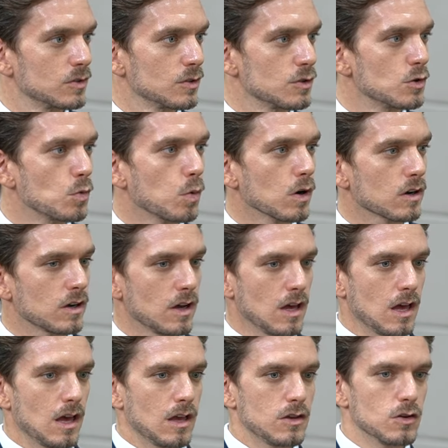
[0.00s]
So you work,
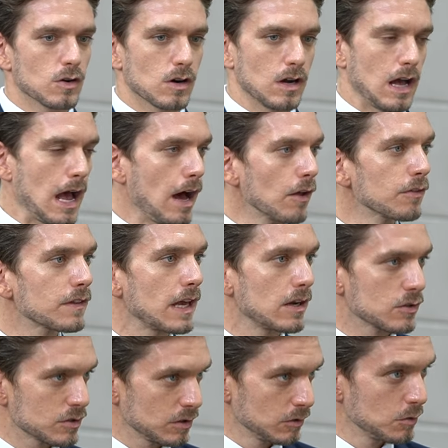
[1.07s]
you're a
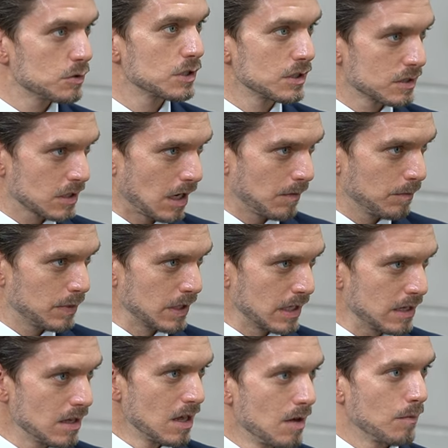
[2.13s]
healthcare solutions
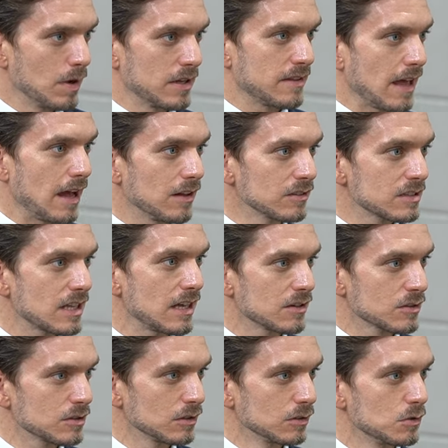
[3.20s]
company, but
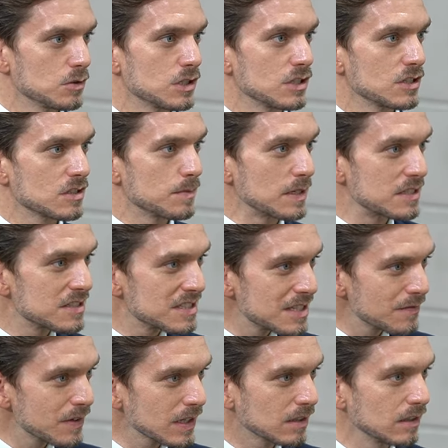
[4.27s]
healthcare solutions
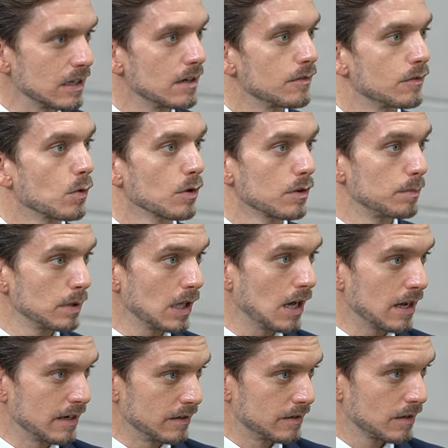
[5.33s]
specifically for the
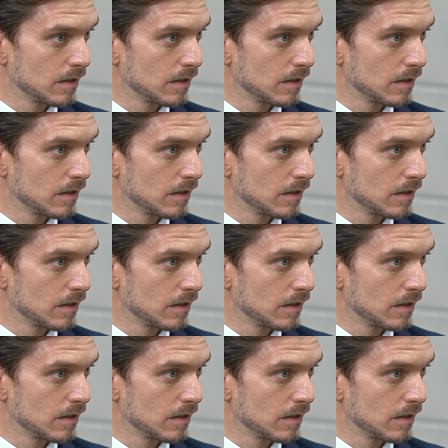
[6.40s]
blind.